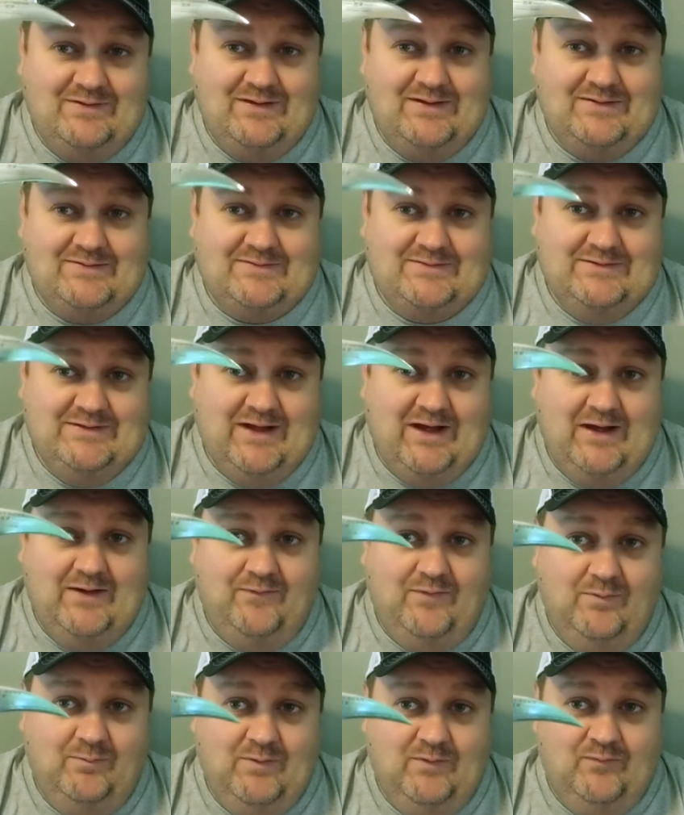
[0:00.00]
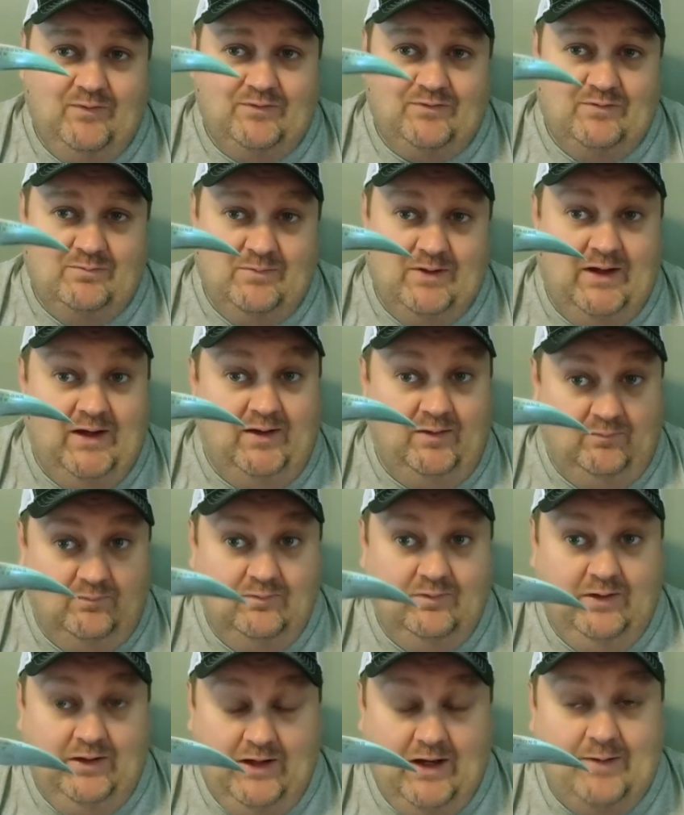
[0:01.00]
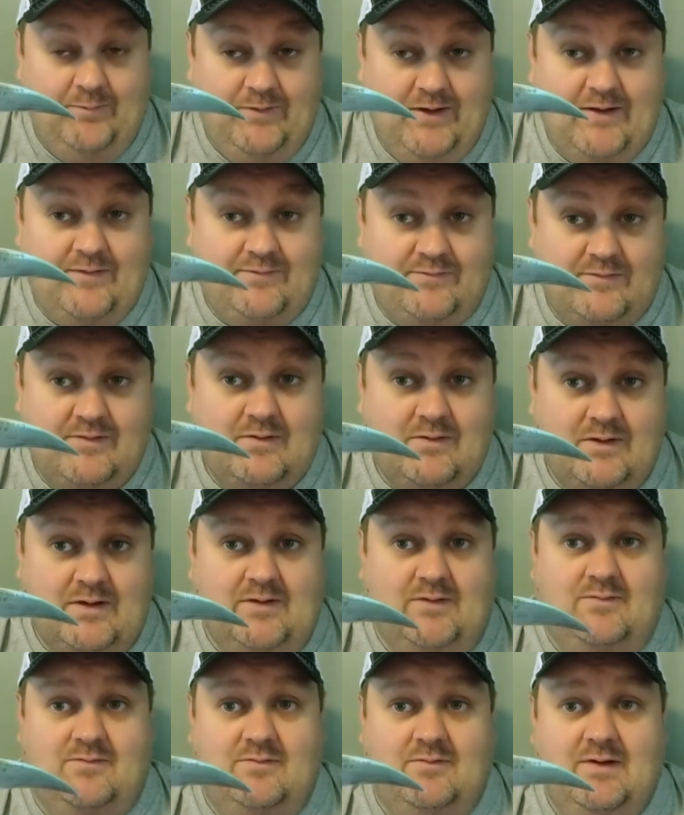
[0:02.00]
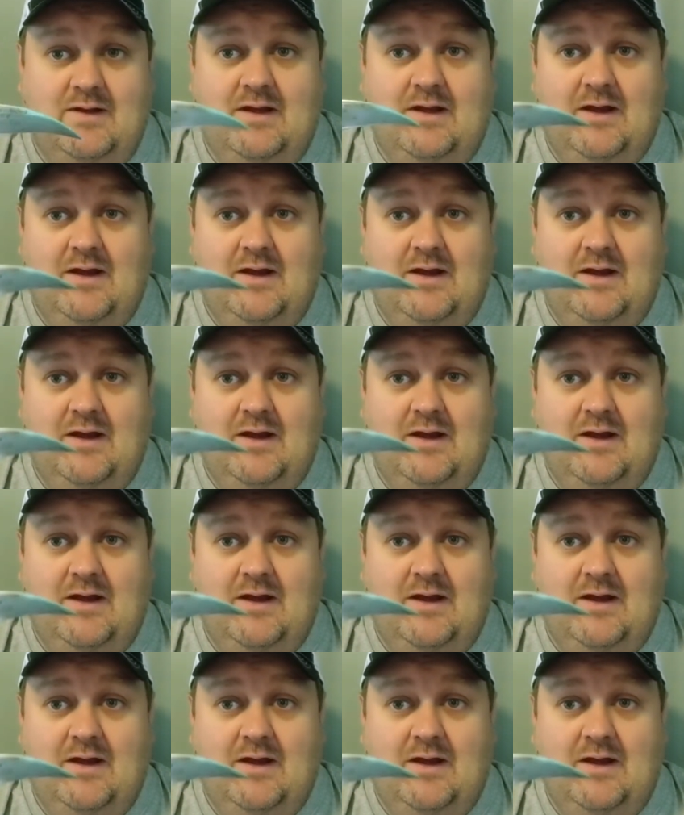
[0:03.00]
this knife at Memphis and May, and I'm dead serious.